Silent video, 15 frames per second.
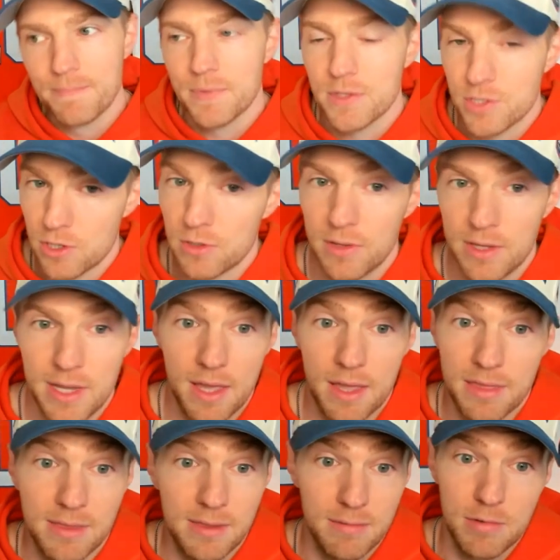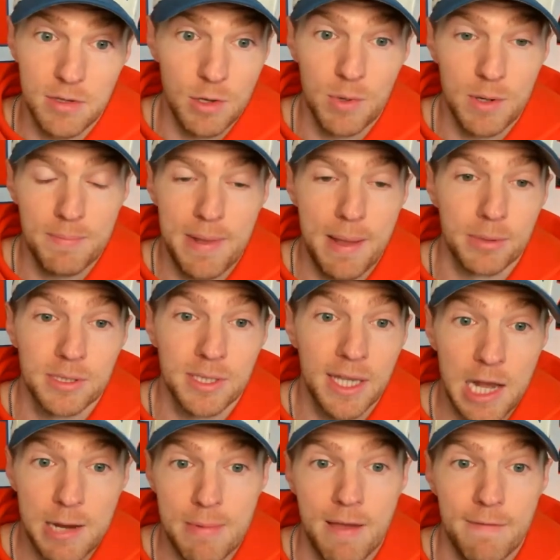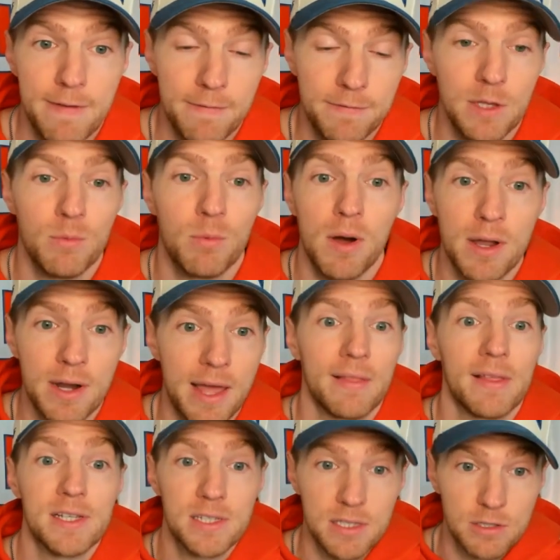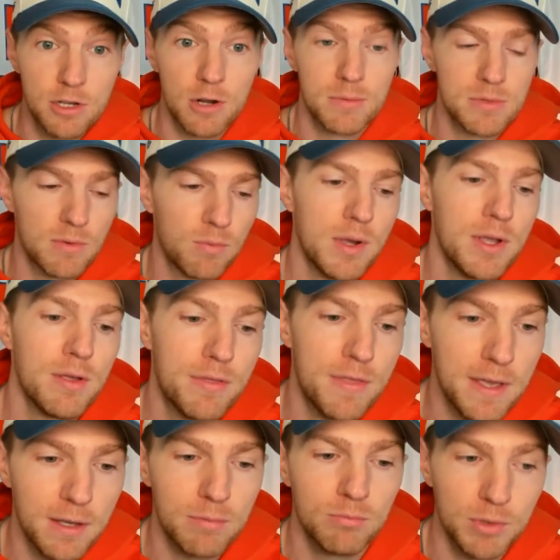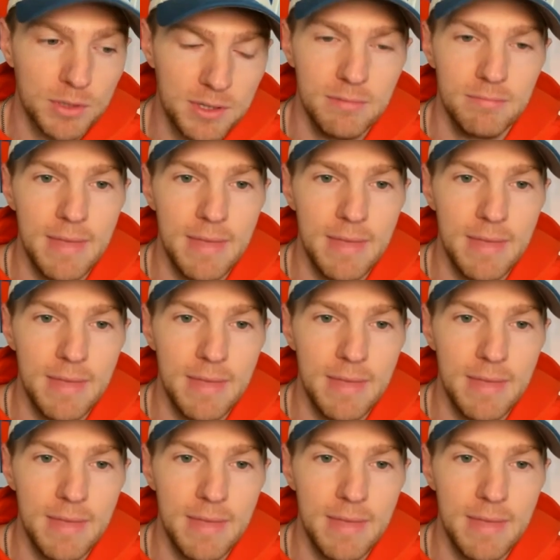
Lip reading: certainly you wouldn't be able to get him at 51, at least in terms of what you think with